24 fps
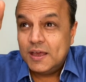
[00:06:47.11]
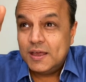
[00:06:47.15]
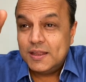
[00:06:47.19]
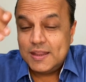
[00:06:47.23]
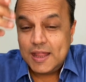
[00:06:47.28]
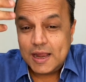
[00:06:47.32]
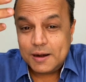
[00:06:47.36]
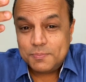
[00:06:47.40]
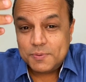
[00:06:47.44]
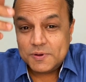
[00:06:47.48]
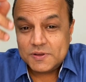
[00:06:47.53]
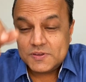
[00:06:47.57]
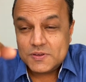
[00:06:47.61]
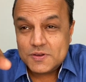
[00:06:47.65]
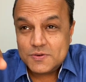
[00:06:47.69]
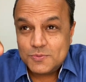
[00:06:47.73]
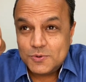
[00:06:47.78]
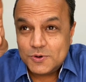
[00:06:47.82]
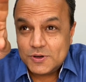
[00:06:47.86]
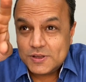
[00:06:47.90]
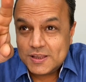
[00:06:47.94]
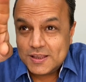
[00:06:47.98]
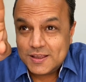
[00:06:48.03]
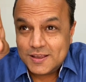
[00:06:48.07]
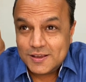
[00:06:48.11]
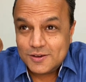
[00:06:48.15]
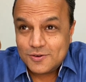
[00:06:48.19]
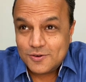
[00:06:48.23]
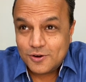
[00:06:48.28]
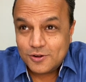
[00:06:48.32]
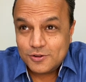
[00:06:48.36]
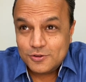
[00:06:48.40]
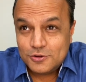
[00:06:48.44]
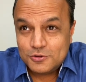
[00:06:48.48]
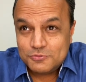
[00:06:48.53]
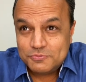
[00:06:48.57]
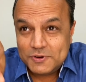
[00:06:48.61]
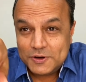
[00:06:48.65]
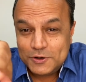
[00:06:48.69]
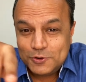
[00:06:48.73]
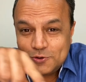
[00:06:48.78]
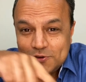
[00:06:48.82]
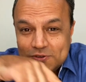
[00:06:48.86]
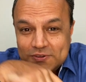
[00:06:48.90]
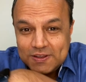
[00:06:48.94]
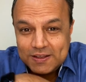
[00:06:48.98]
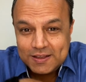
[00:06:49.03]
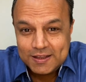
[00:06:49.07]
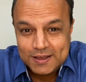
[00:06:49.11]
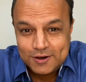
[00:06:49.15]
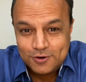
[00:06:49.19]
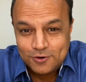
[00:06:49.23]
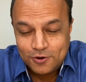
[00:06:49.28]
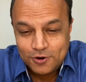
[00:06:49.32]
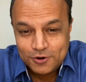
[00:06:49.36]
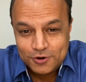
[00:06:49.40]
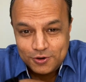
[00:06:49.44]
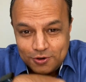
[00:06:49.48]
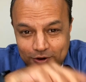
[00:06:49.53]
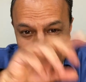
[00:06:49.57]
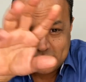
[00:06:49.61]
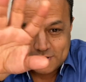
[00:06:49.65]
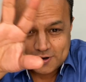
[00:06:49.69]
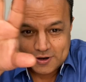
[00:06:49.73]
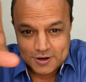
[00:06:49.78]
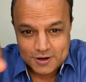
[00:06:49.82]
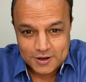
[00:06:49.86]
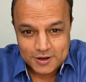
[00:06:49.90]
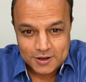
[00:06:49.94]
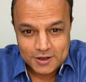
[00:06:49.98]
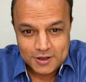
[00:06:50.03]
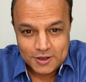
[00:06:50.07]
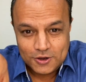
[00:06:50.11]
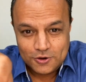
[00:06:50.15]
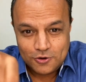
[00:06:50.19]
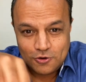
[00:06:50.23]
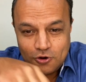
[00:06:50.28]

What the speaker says: that person would think all those videos are there on your